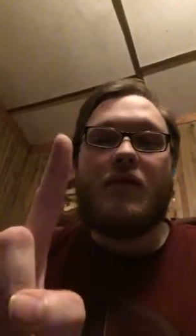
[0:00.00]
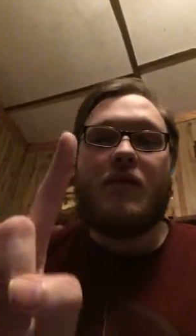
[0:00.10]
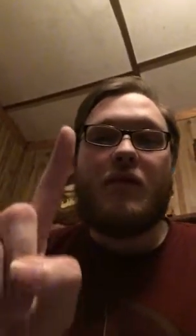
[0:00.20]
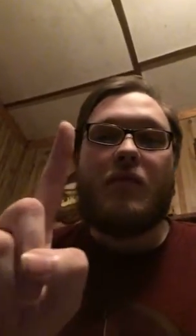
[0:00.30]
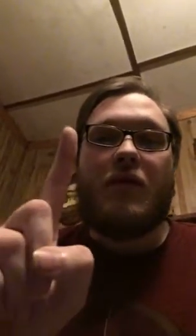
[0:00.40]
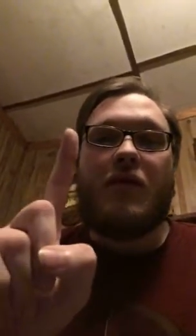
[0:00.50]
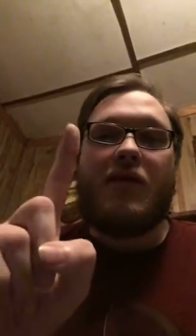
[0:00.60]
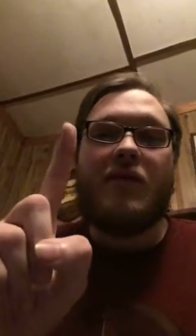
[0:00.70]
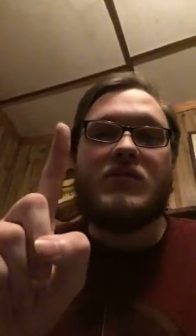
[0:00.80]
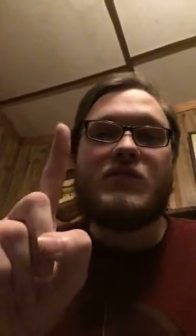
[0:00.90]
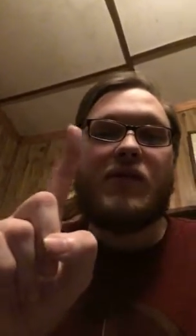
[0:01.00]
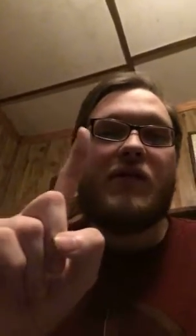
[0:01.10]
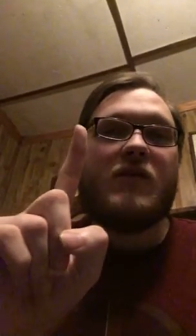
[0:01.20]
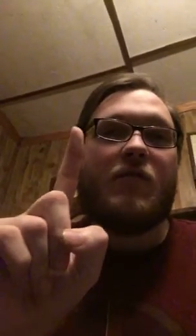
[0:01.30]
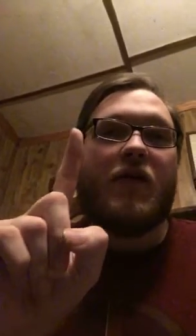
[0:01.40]
He went like this with
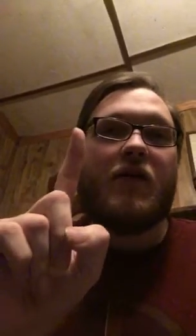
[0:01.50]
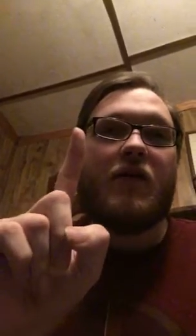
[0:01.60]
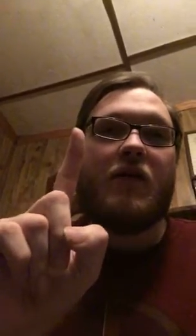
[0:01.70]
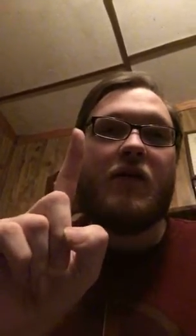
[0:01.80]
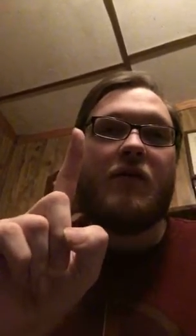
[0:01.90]
his finger.